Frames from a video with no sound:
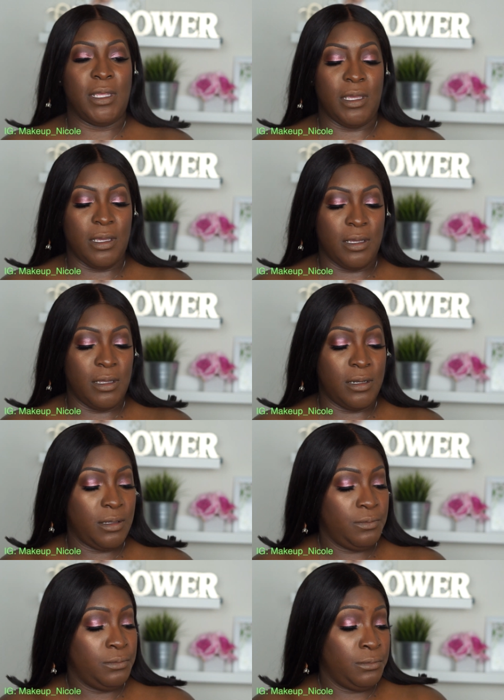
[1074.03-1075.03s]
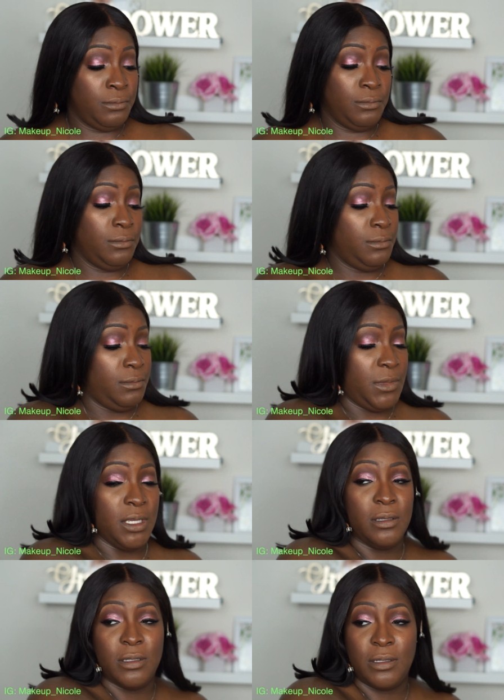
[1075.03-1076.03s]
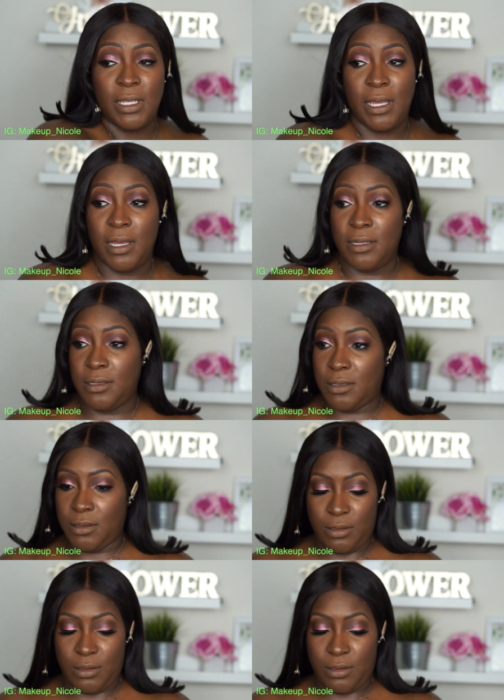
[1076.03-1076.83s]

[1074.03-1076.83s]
and it just adds,